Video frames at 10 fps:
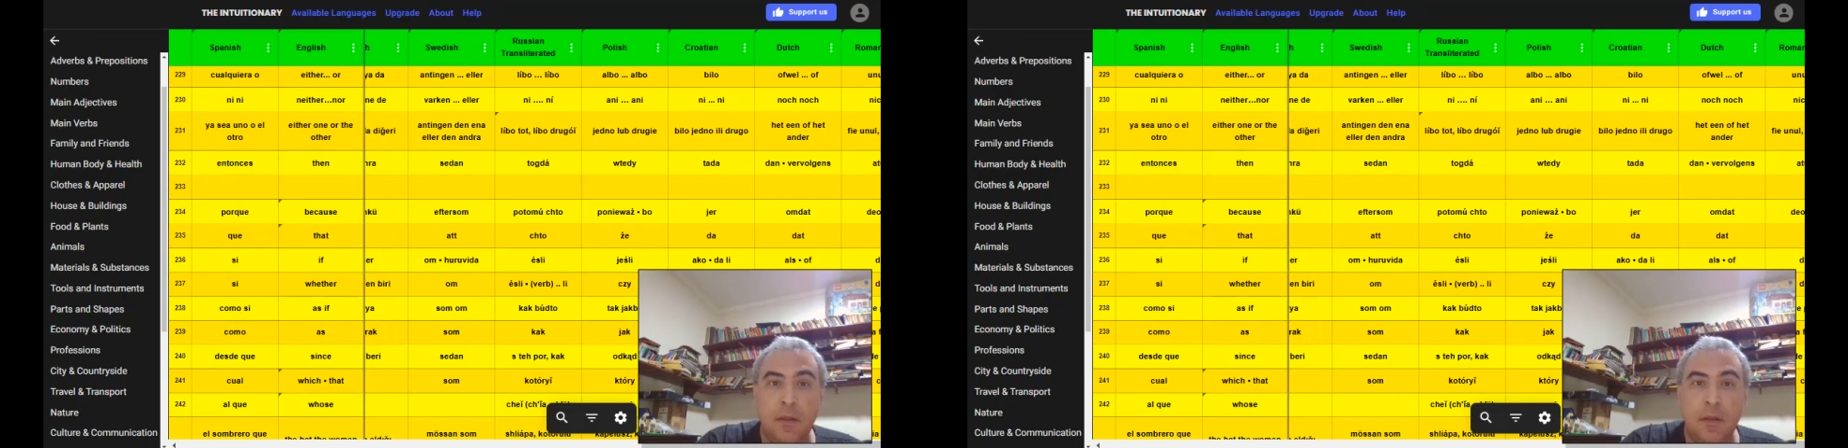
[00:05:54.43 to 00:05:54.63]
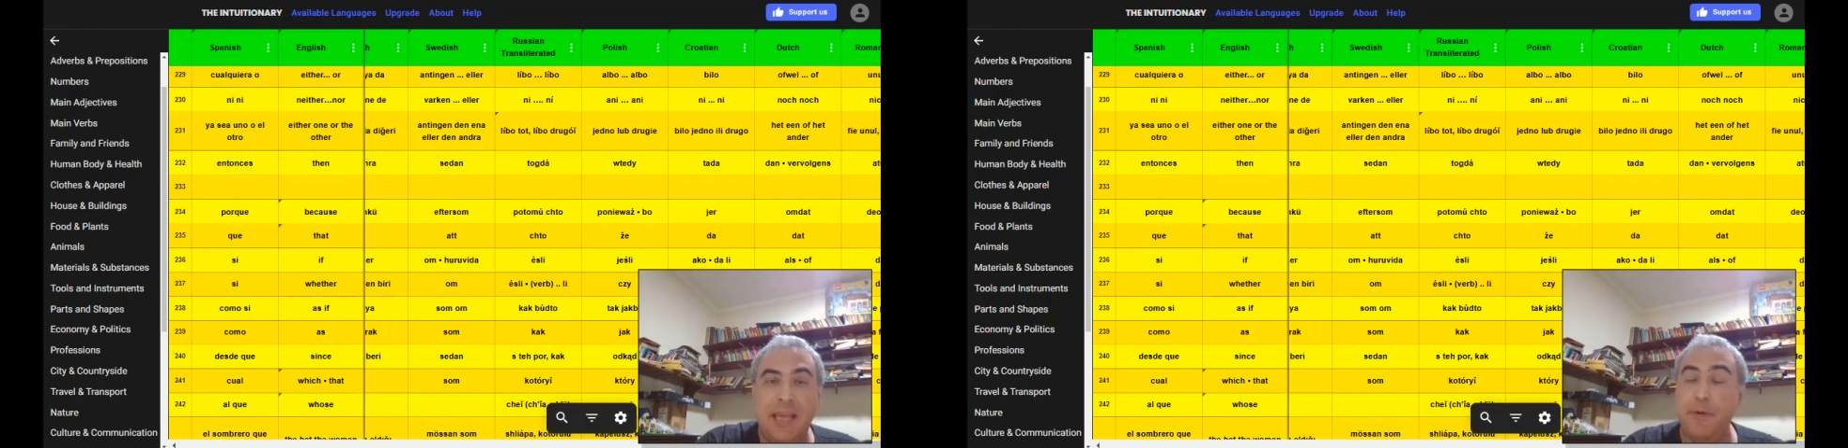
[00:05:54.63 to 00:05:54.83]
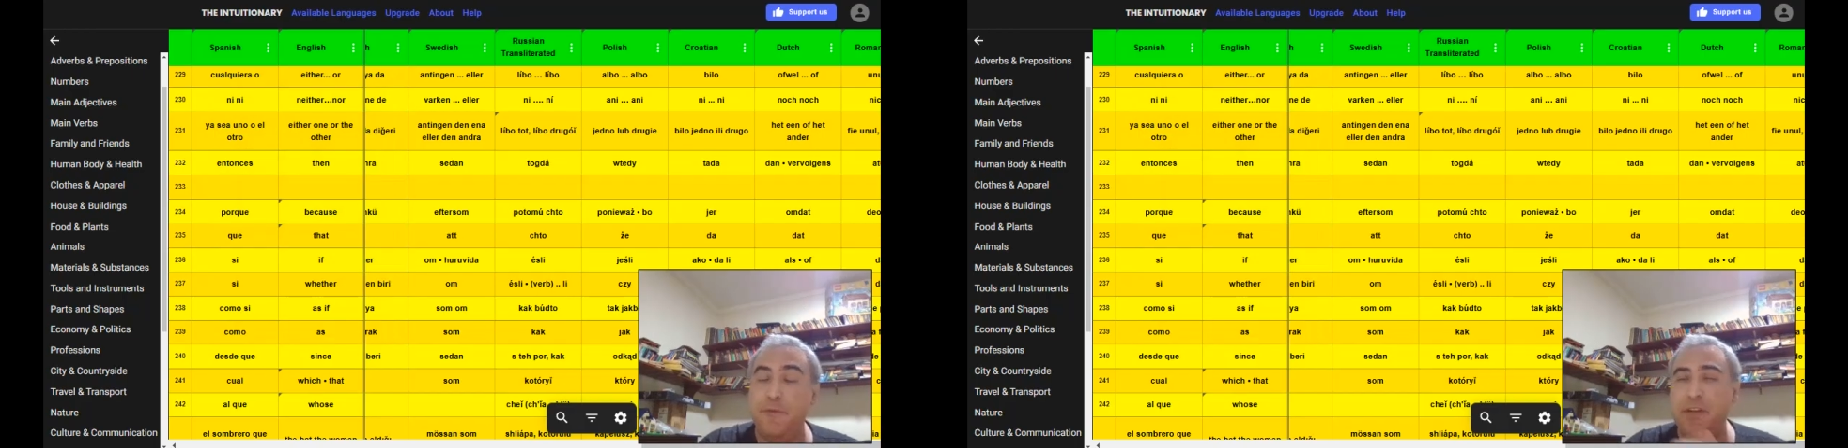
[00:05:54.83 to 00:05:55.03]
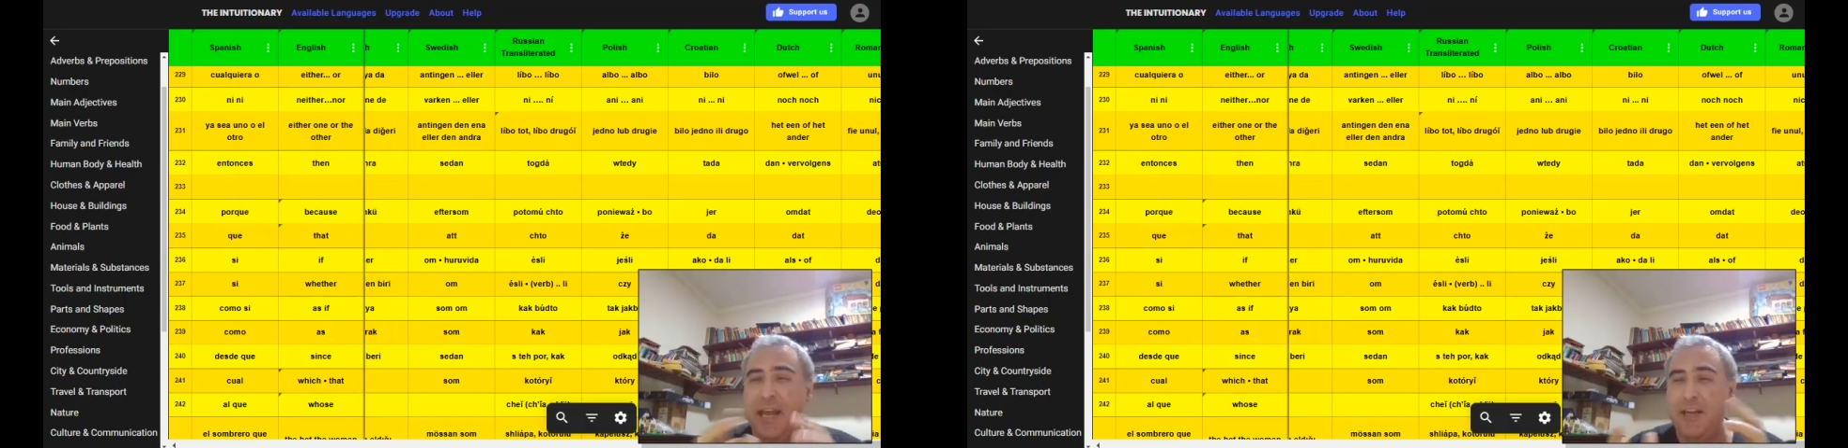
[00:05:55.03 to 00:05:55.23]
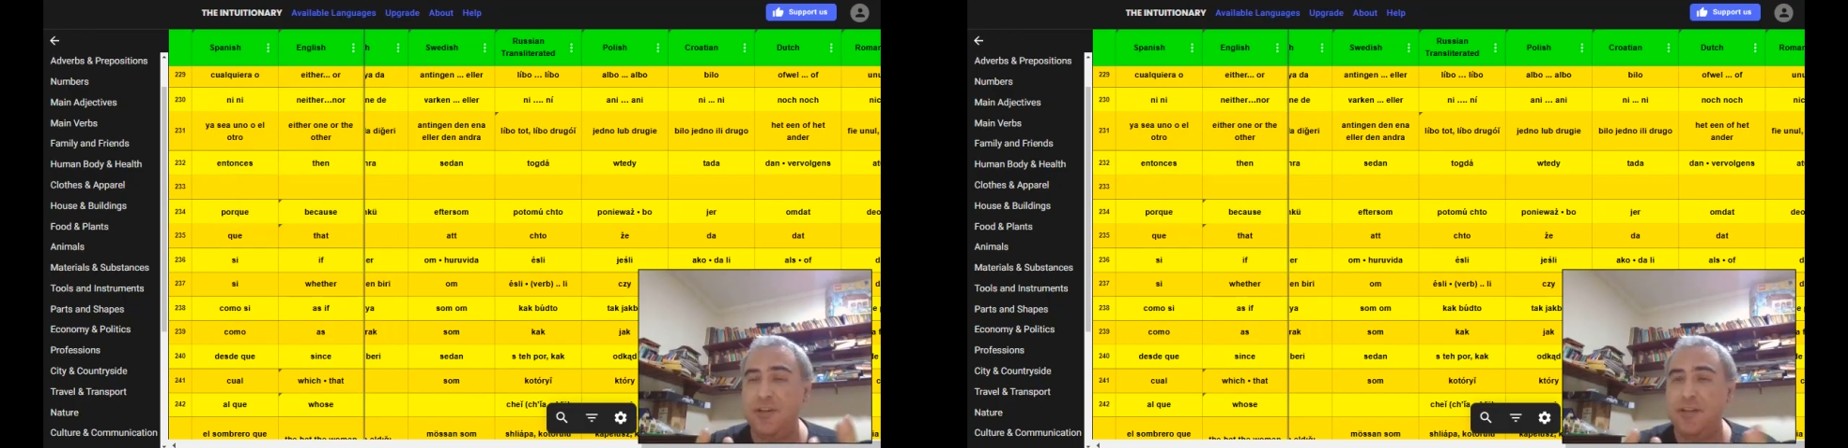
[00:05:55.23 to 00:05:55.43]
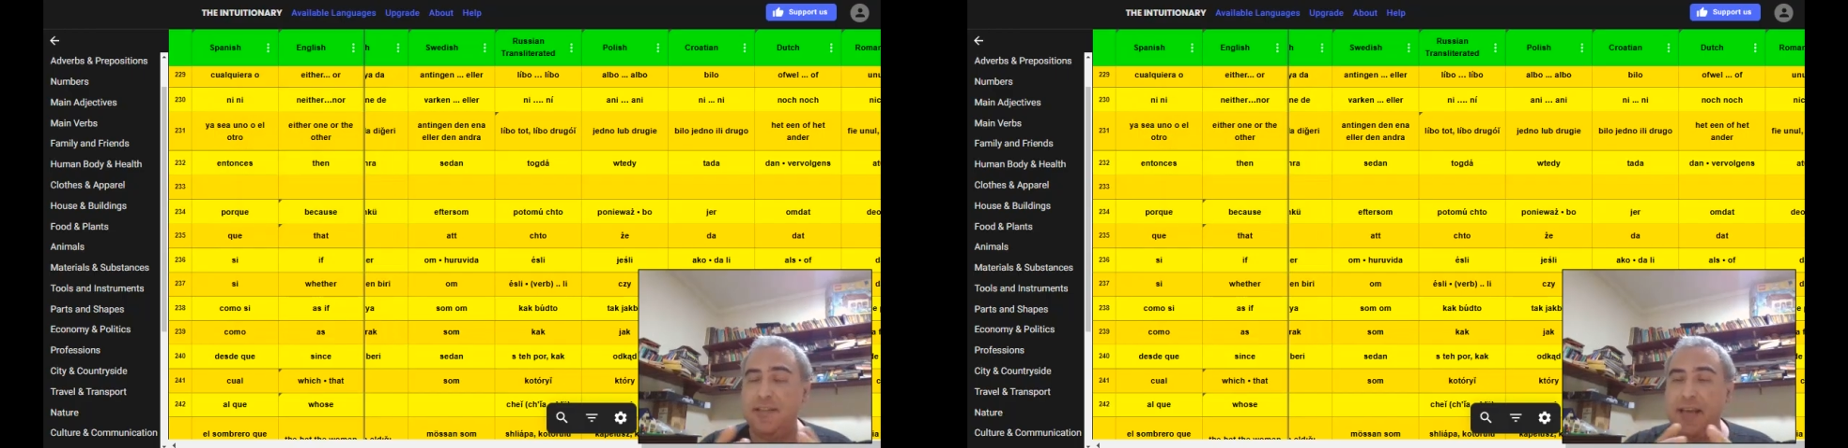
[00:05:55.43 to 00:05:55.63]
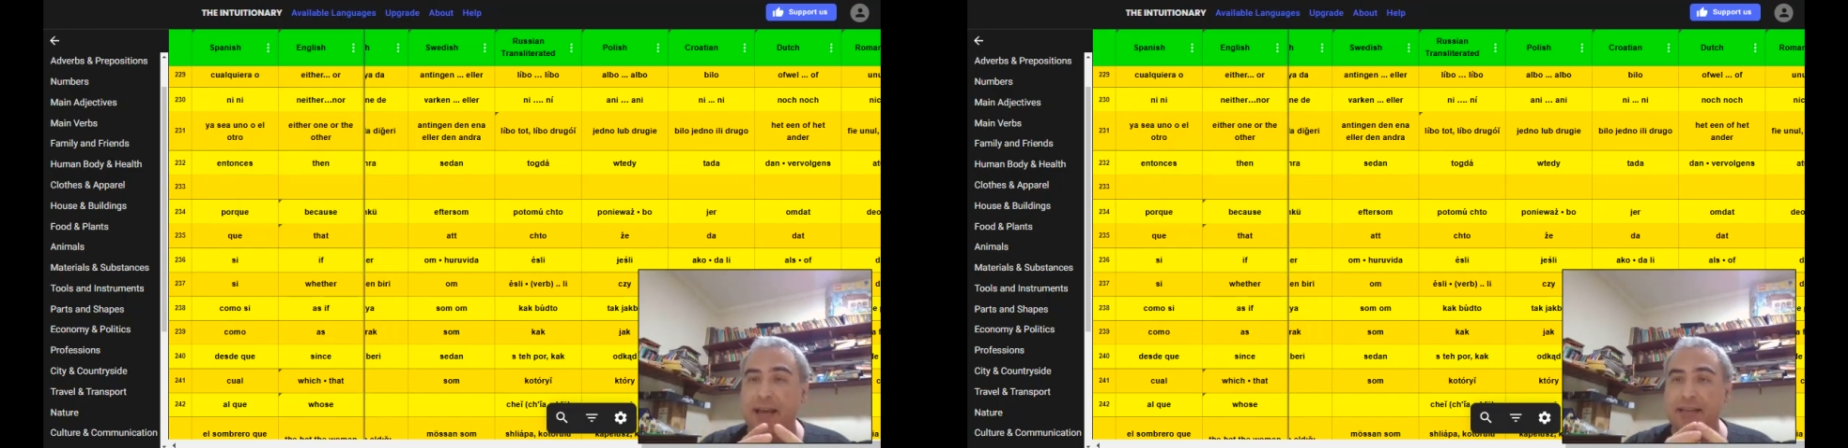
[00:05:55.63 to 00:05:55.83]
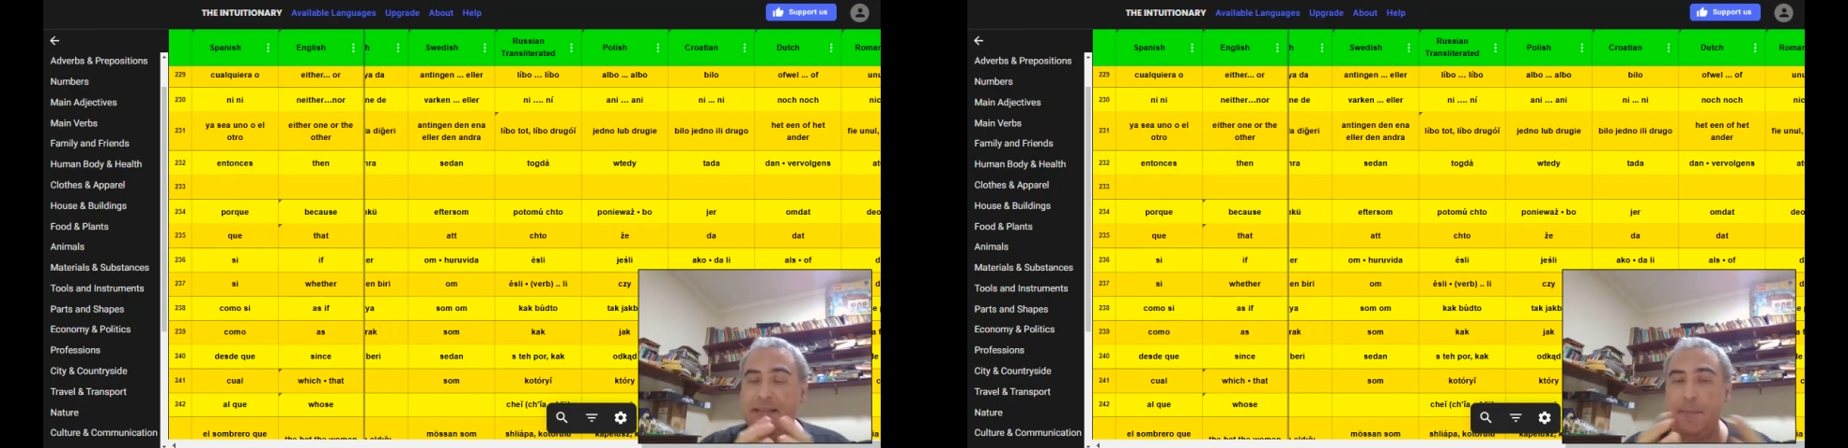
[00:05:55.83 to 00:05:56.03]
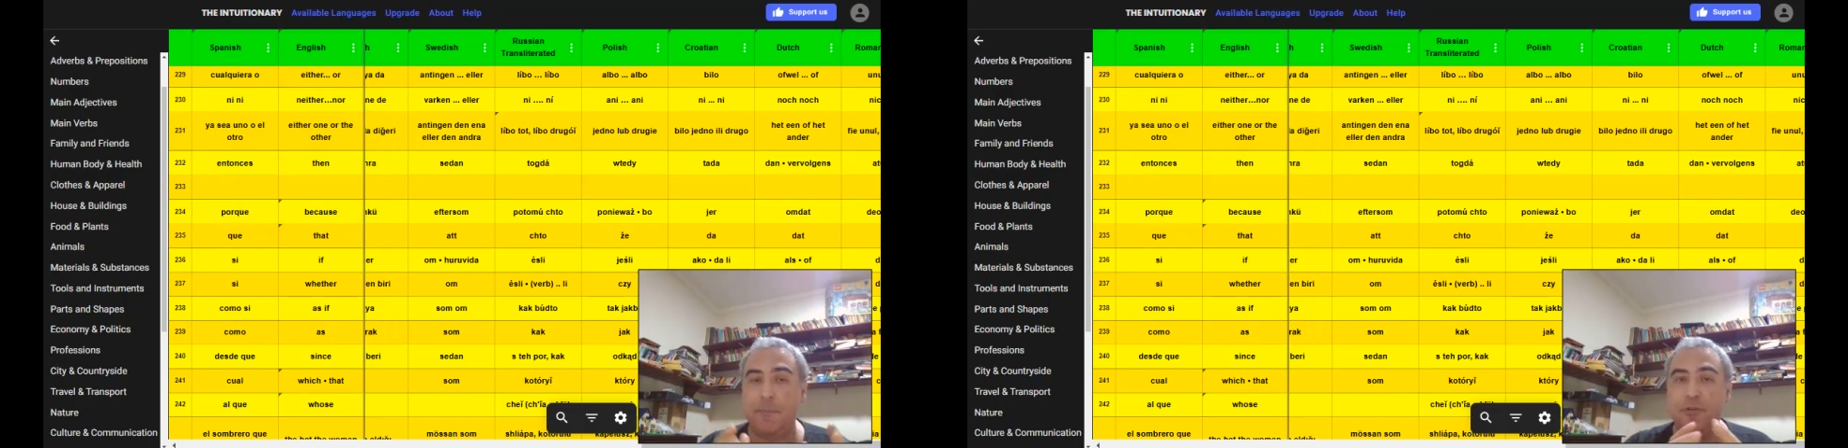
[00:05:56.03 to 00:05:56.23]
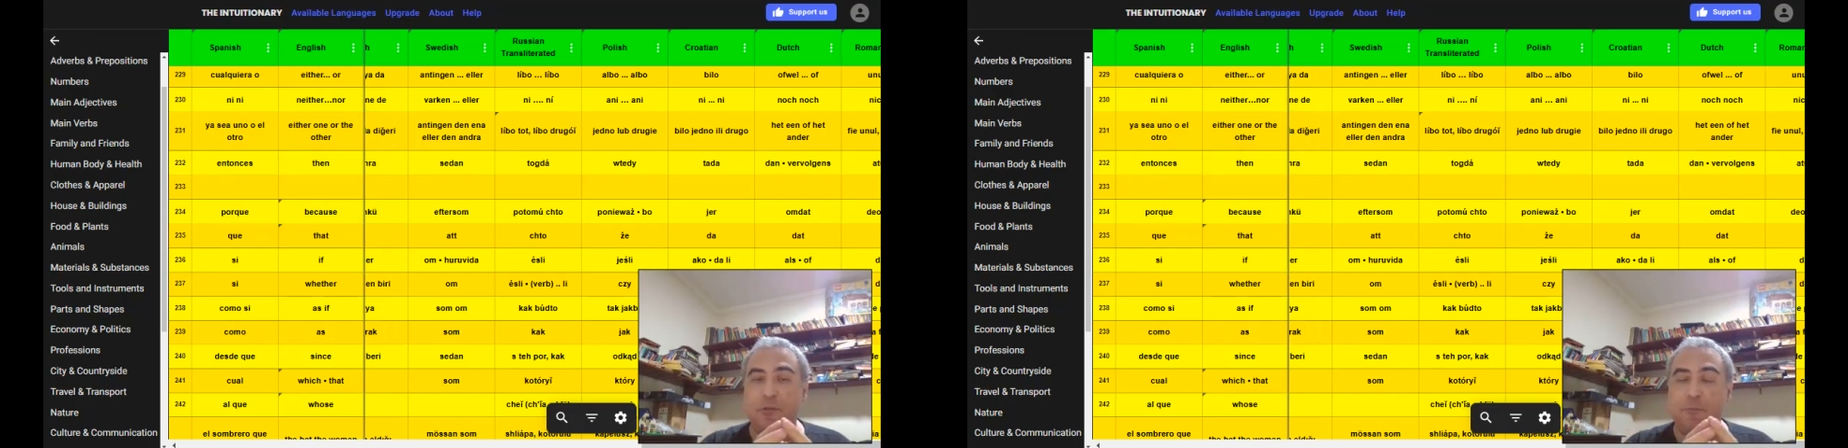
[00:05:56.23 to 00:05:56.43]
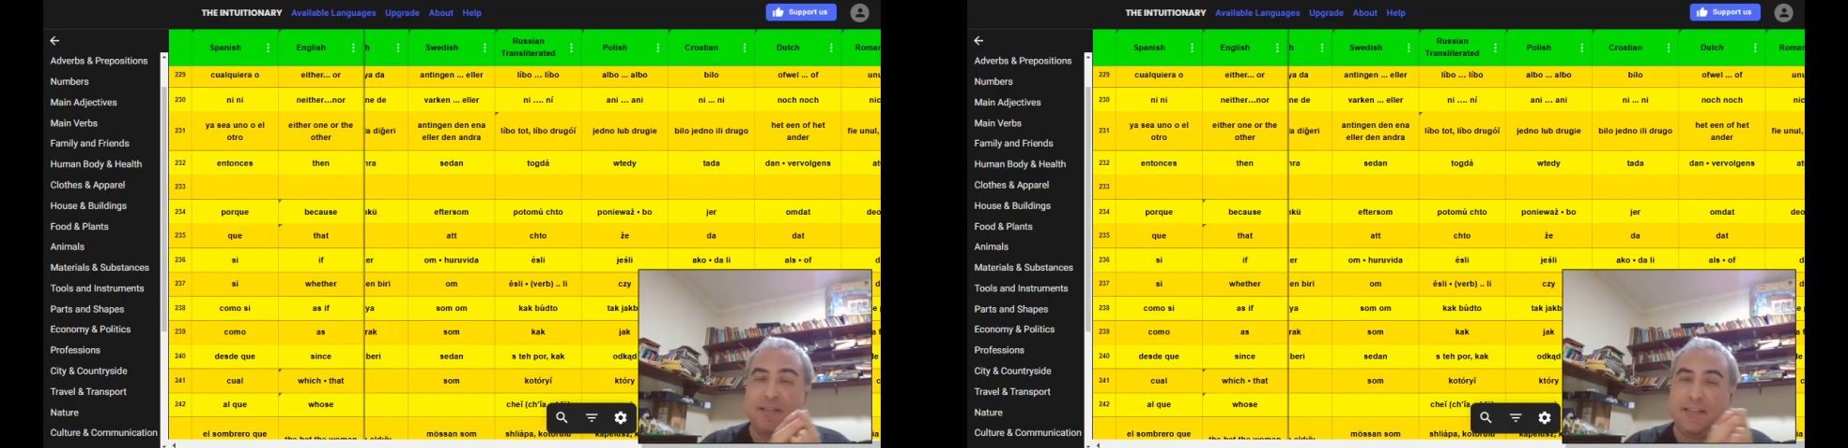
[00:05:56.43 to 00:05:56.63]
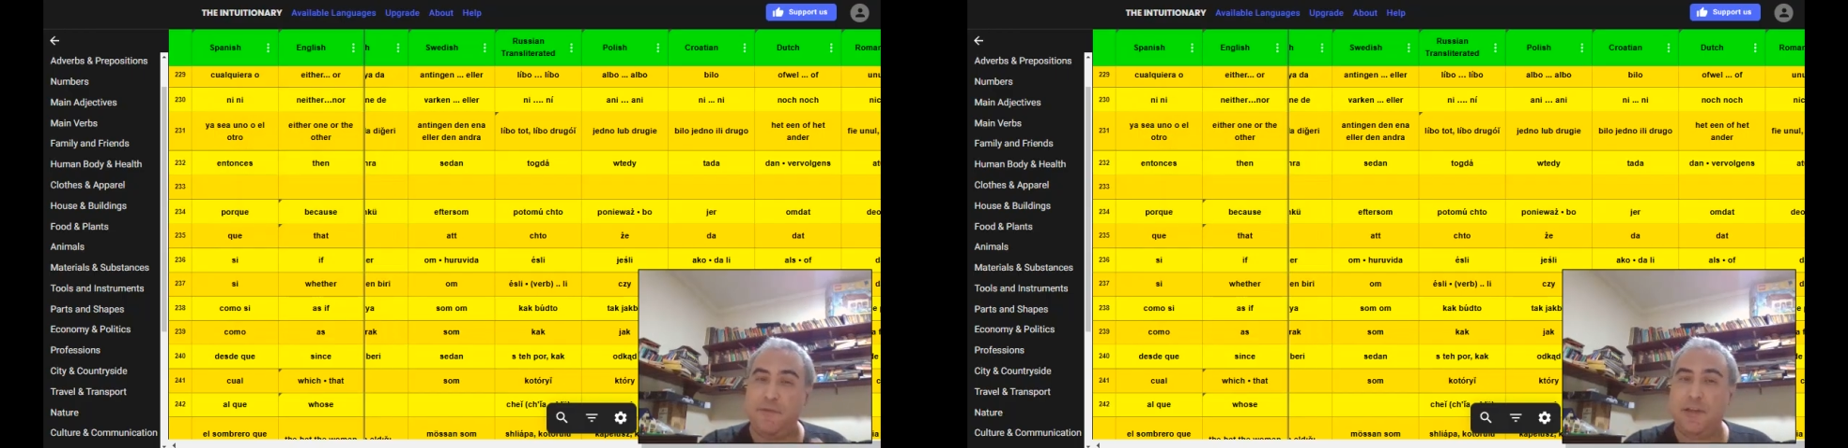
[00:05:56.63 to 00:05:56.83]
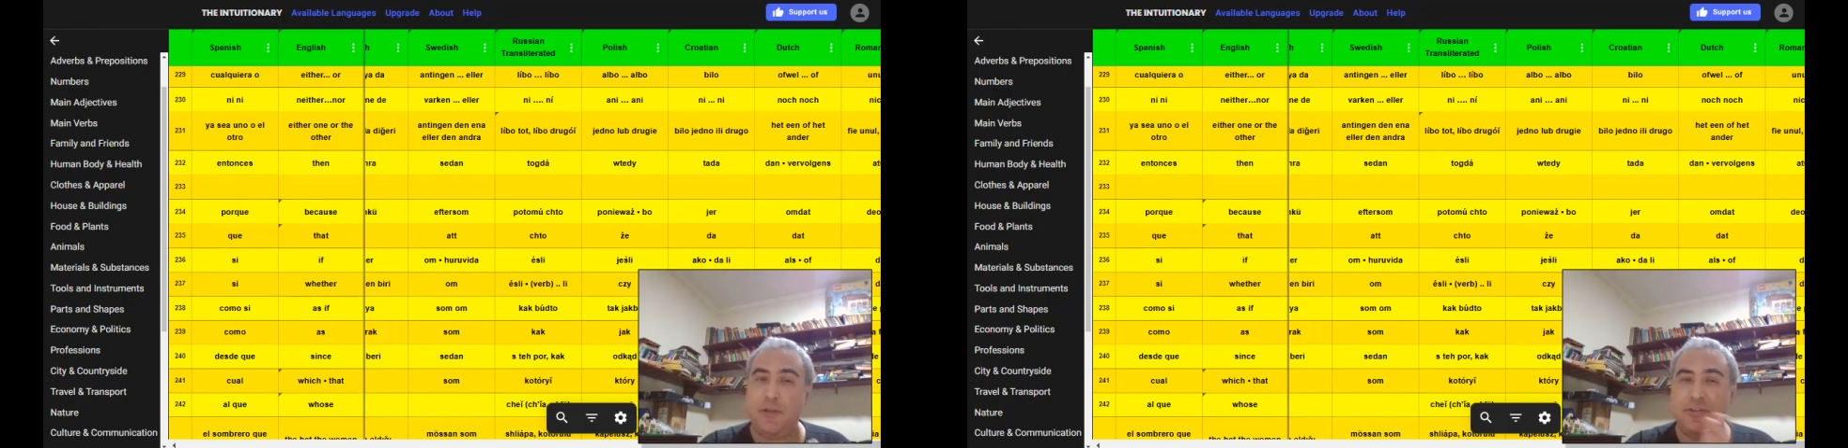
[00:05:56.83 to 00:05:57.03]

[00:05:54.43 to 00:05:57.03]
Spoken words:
The abbreviations and symbols specific